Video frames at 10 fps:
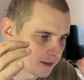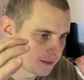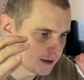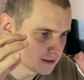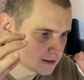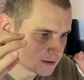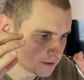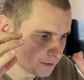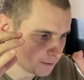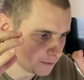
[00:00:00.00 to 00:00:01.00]
this
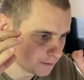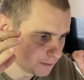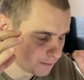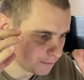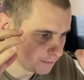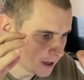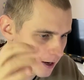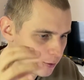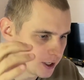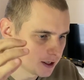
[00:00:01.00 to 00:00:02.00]

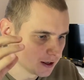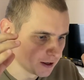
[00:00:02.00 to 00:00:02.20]
very